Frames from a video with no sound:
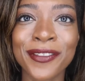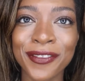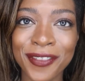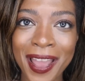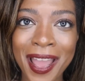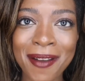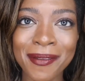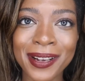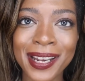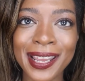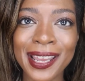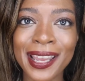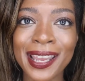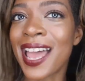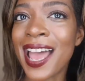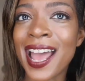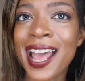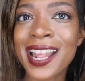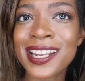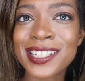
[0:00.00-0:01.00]
family,
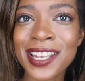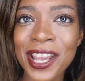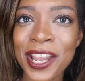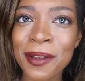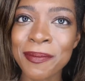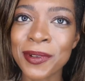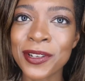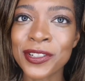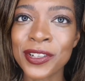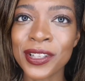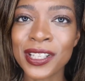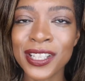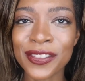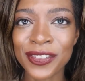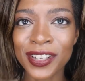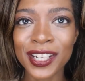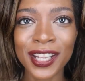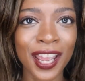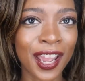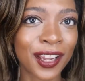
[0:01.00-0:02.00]
and I hope you enjoy this
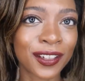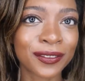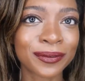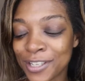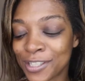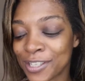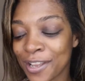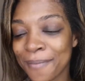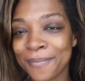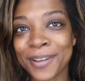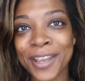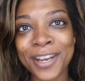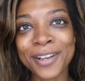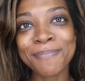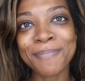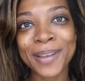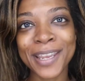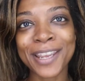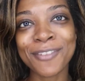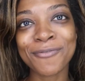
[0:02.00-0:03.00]
video. So I'm
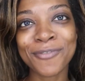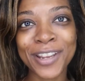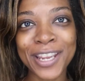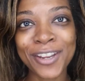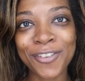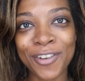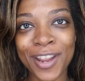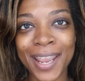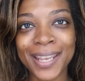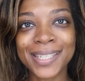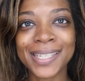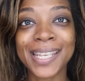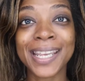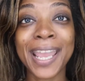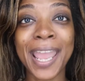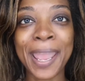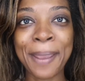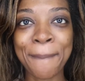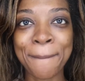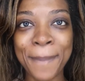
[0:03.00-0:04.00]
gonna be
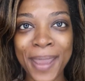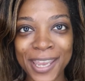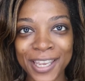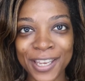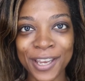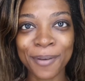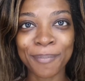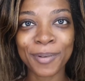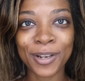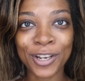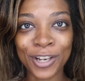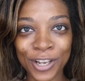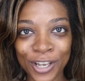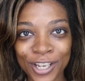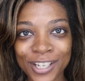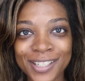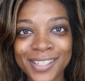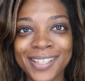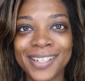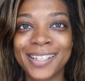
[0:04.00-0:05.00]
recreating a makeup
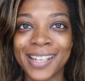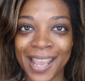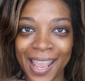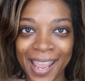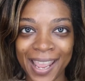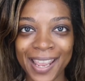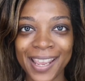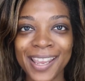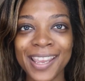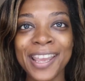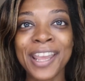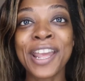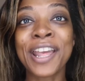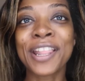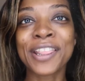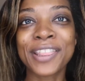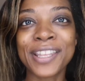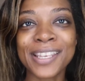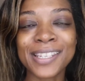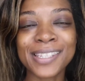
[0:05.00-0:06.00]
look today.
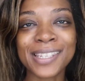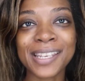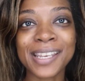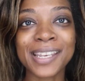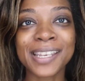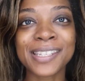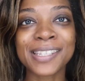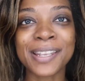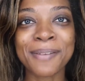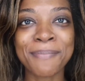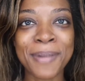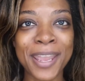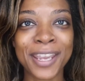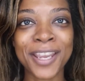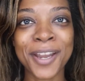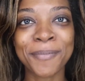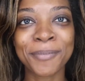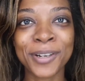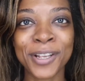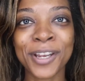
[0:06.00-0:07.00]
This is a
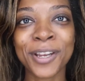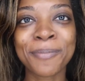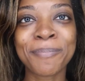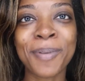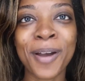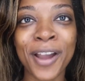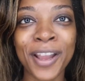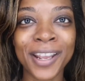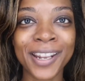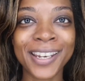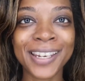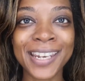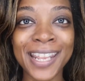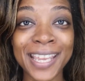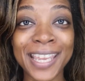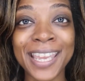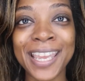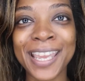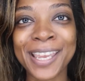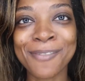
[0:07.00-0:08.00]
makeup look by
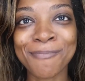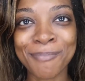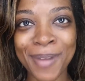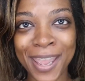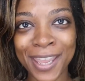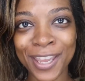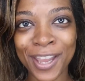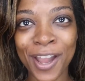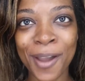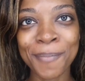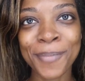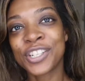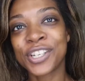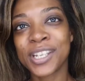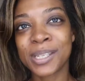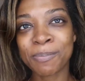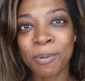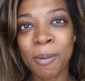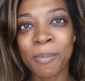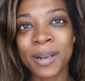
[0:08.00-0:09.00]
Nikki Makeup.
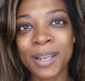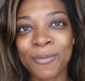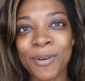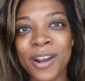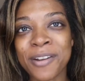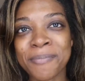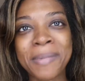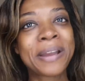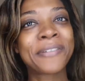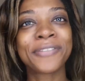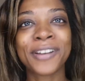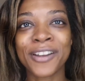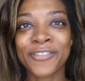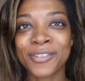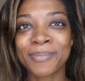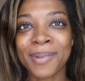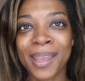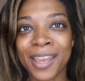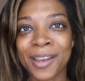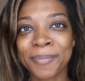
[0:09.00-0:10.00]
She's probably one of my
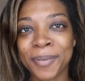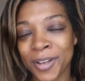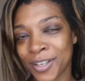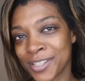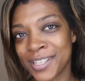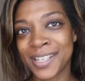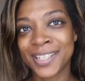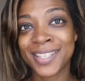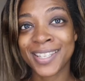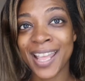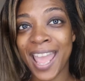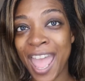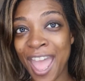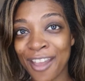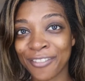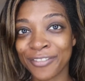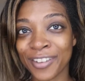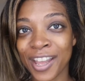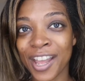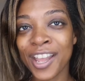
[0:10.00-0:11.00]
favorite makeup artists
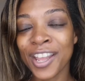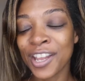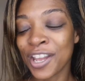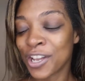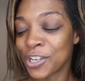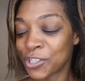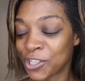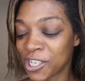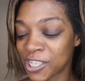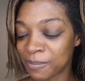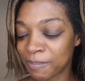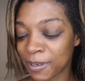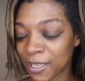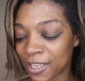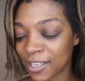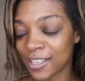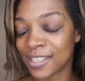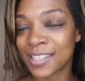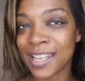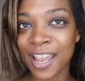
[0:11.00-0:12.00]
ever, just
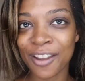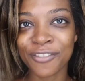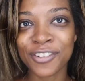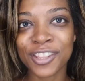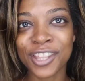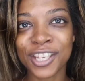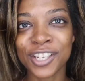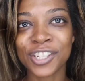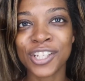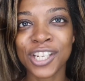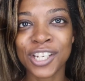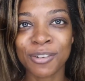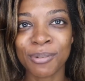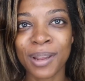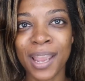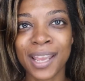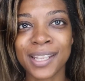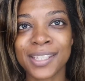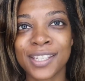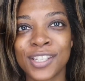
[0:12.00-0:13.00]
because everything she
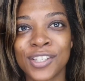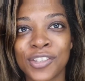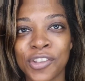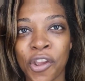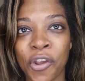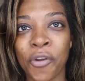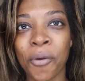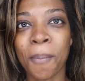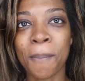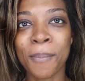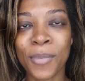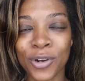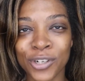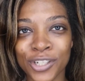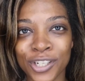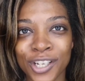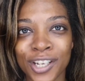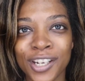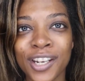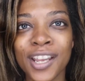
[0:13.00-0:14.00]
creates is so
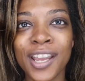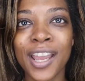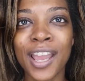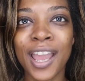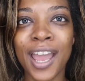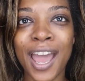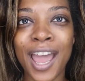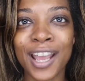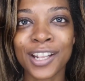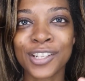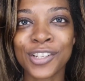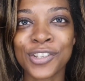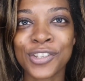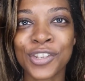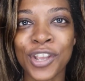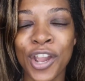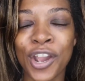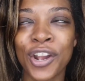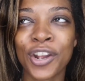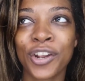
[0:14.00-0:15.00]
modern and
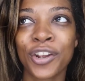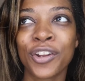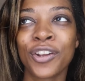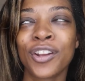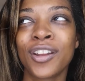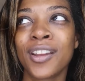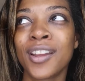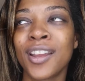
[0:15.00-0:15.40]
so